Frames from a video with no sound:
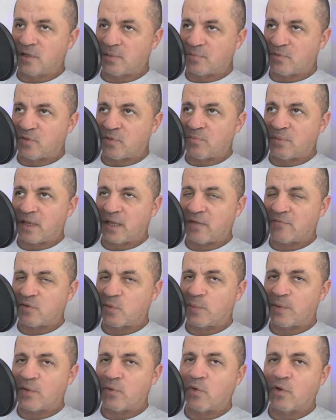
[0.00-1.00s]
up with me having
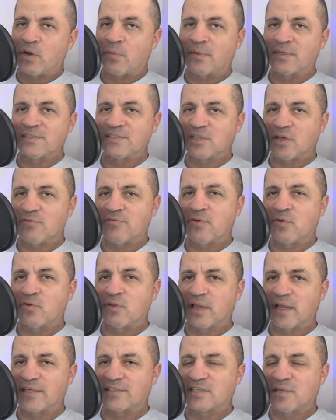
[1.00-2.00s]
to record on my cell phone
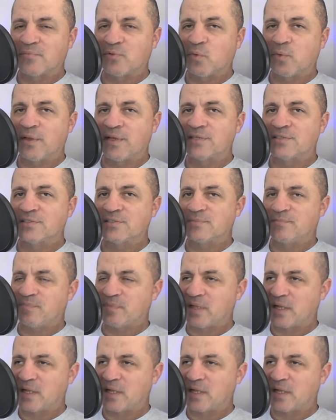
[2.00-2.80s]
the last couple weeks,